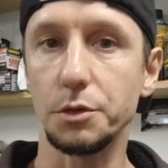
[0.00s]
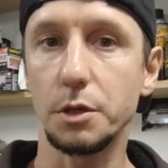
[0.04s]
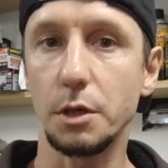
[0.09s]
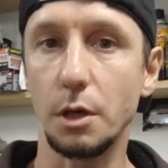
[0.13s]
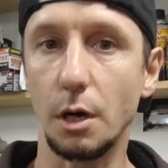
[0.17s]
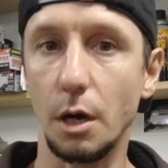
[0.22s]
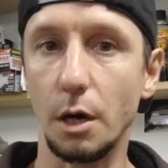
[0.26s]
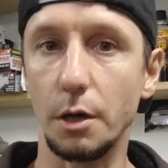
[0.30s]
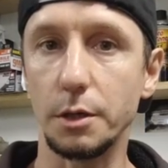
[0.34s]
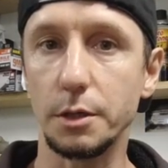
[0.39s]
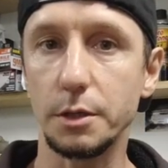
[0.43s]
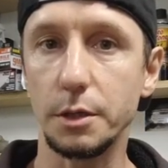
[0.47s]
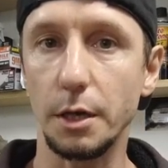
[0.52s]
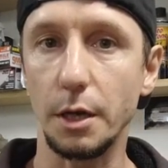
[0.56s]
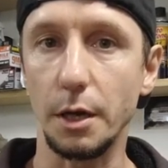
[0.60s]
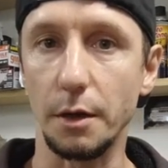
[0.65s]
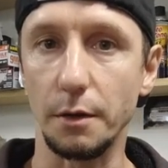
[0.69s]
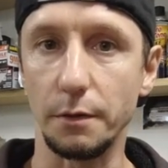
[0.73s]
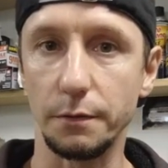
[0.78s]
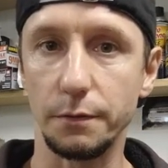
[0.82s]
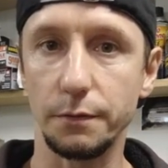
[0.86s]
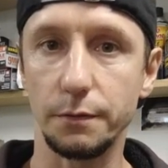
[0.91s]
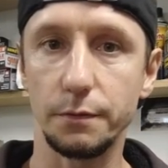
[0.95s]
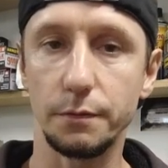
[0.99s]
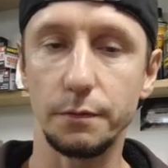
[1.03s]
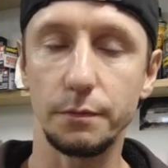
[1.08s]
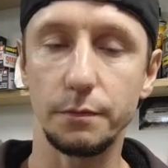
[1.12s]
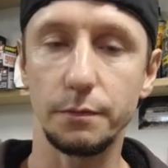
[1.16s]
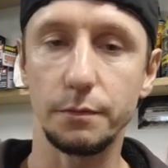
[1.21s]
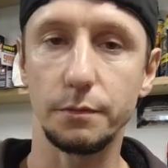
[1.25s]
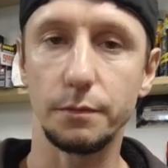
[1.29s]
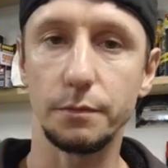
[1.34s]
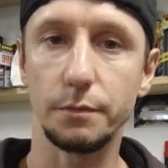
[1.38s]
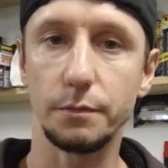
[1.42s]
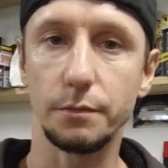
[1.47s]
cars have
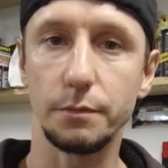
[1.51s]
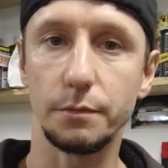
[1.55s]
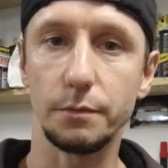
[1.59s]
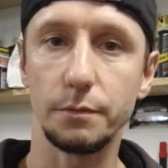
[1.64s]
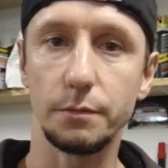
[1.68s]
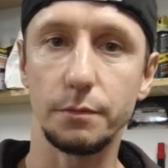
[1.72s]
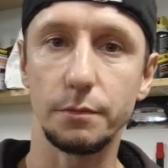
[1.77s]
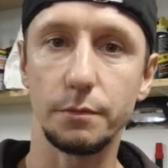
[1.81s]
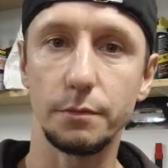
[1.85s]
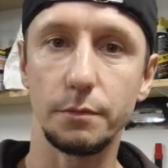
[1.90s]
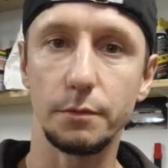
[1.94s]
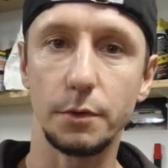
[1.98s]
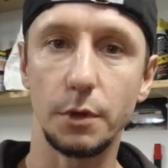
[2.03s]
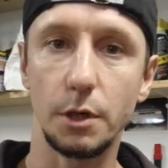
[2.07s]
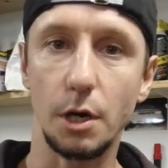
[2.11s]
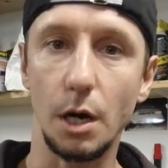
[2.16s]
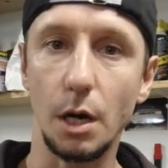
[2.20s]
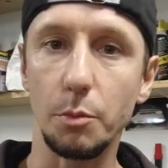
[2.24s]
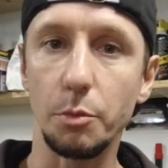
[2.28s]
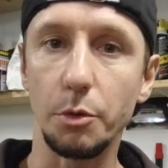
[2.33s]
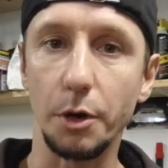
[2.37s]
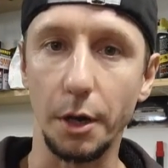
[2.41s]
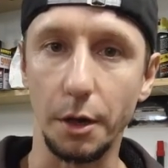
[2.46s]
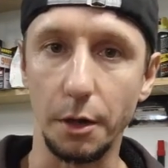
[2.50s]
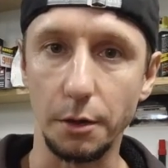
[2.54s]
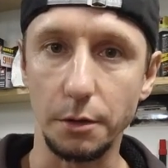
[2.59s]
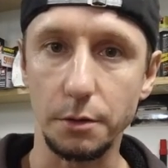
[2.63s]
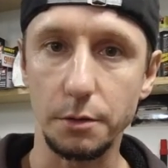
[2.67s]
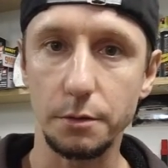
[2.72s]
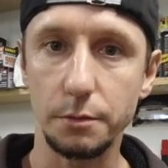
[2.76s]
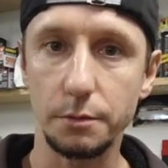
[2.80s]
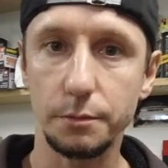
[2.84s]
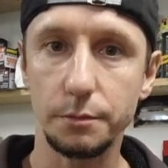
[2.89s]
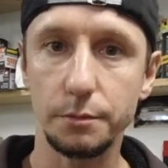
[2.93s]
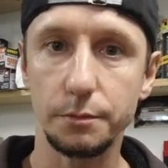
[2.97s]

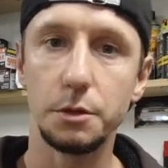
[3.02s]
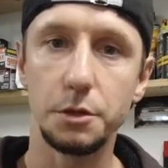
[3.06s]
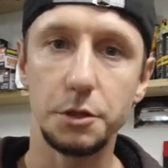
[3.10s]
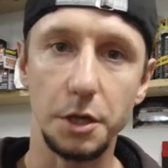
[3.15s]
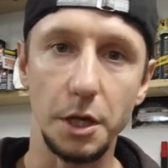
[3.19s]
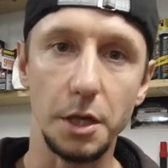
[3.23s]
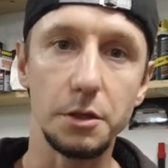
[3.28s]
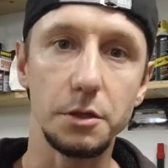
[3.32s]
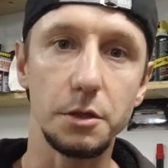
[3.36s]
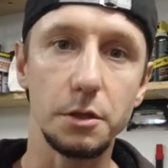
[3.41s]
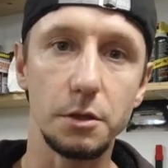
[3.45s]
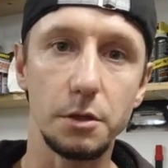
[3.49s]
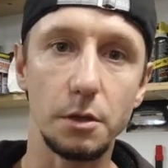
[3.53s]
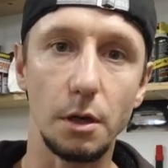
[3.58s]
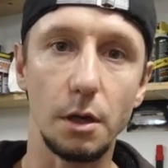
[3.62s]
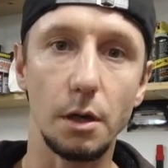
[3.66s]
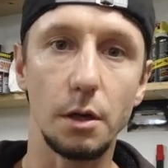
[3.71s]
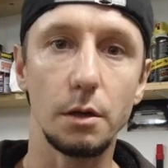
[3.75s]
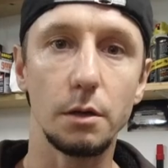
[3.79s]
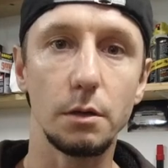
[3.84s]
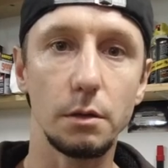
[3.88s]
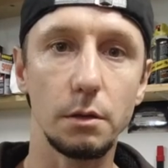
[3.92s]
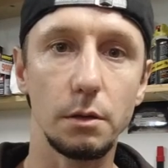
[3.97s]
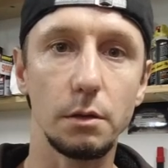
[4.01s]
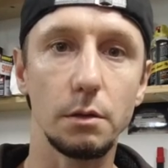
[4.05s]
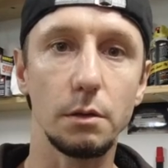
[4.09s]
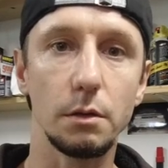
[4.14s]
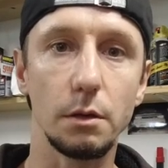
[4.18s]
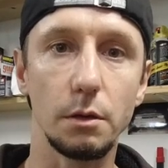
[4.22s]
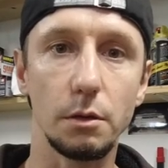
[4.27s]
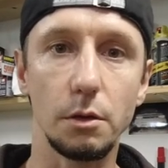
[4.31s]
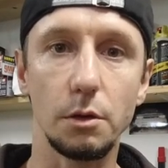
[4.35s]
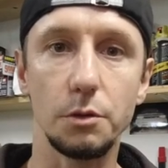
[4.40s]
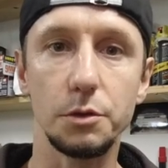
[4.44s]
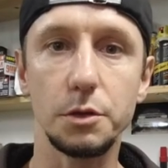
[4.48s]
carburetors, chances are
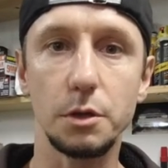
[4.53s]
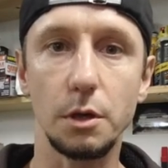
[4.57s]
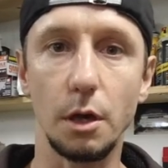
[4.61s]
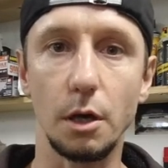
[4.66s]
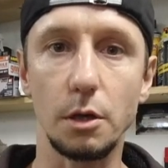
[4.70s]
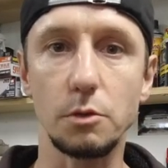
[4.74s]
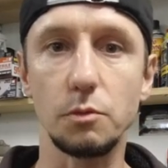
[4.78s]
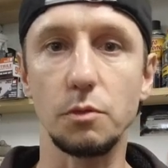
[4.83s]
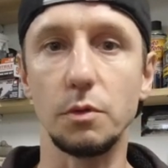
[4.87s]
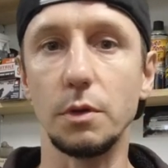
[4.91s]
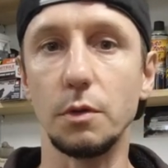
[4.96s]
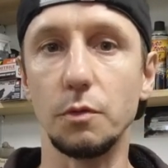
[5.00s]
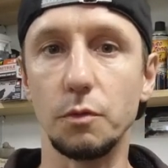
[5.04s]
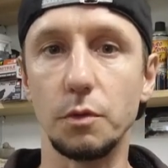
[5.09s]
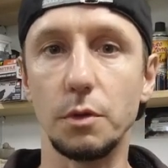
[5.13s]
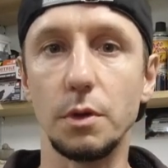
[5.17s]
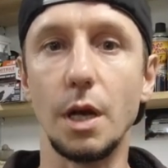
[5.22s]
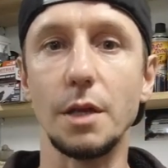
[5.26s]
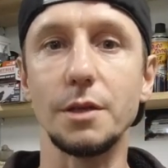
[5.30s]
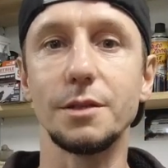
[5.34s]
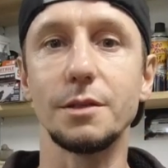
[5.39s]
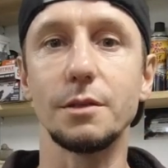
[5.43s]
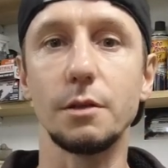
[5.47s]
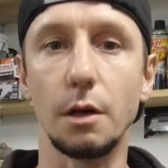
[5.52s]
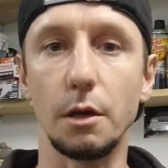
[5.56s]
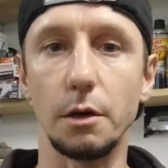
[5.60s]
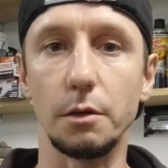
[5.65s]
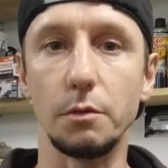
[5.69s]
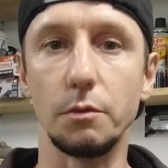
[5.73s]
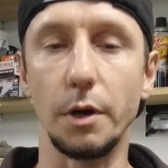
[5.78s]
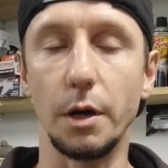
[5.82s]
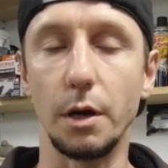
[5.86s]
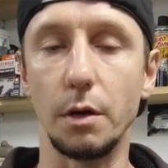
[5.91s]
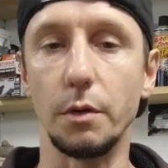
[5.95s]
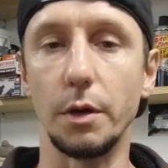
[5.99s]
those cars will not
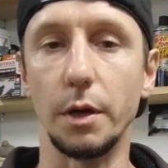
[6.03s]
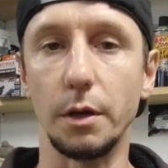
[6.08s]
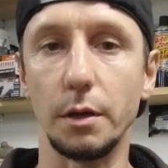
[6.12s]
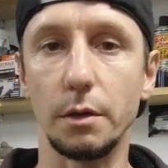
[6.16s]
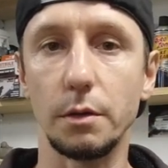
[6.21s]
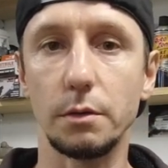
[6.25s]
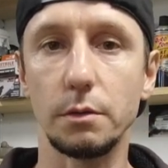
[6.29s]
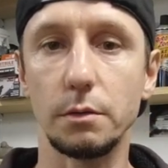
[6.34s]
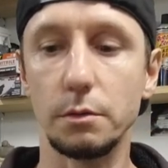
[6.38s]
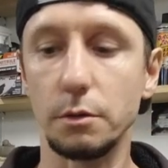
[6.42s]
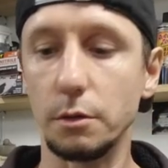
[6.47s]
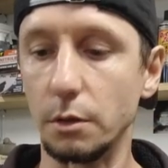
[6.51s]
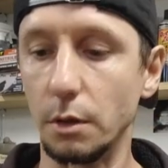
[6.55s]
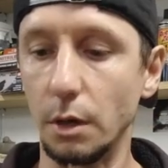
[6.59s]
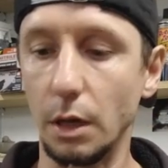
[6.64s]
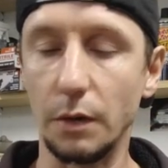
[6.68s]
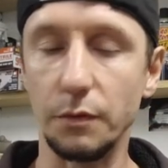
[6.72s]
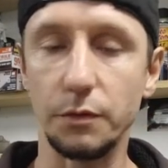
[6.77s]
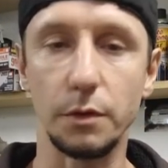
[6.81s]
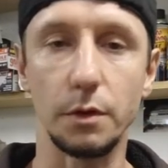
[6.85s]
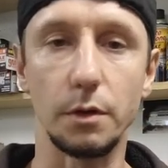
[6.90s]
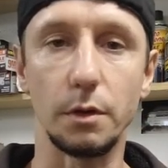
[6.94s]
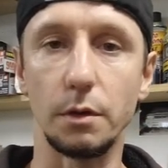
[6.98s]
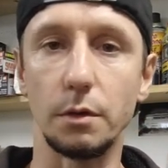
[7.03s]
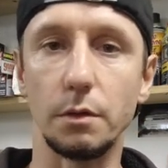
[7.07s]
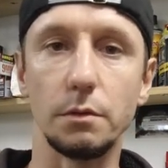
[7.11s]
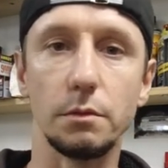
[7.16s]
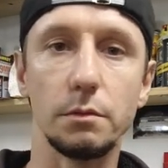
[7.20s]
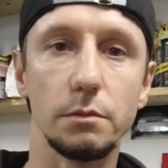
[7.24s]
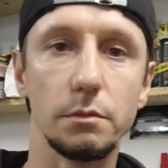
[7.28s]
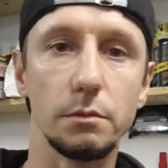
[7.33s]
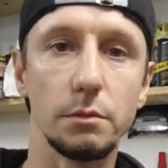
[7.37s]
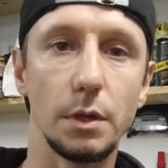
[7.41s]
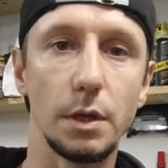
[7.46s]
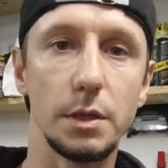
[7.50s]
start right away, you know,
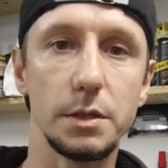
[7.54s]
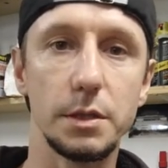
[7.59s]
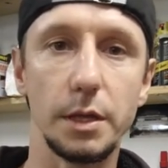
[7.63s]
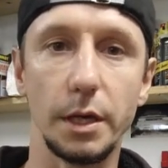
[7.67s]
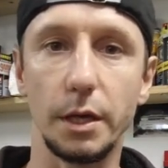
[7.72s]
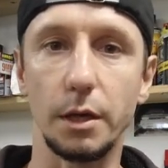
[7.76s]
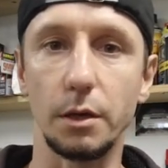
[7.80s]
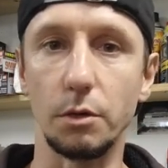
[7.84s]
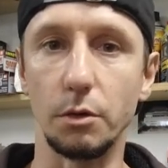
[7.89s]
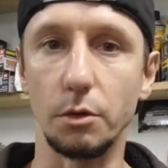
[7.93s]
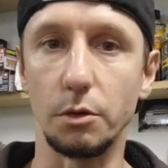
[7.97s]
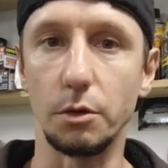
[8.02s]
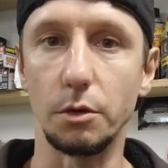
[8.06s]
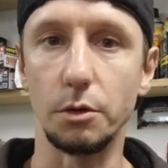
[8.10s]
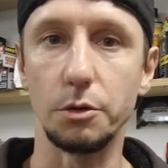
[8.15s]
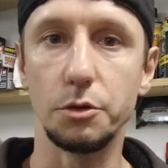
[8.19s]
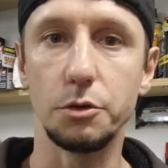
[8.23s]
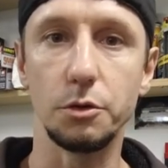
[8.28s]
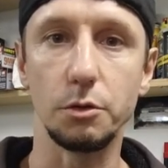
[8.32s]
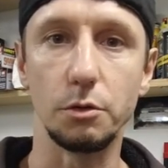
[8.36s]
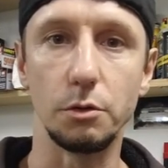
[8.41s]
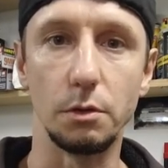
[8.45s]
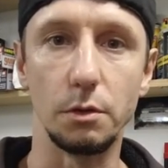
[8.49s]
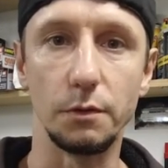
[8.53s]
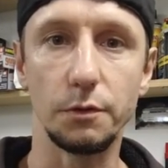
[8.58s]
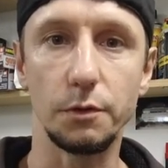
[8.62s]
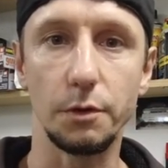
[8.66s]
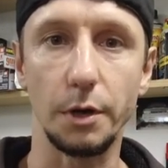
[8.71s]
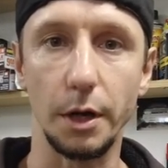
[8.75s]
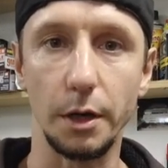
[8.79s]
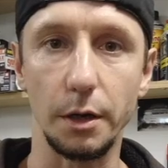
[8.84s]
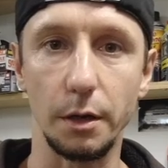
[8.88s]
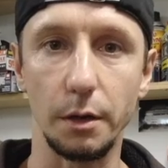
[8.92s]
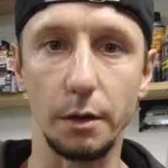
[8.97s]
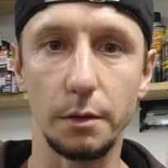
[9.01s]
after a second or two of
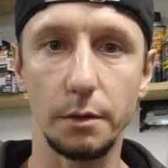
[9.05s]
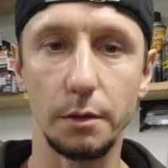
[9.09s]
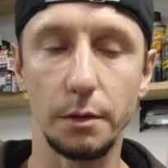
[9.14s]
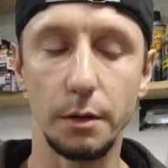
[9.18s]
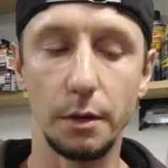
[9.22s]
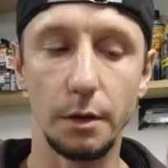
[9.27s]
cranking.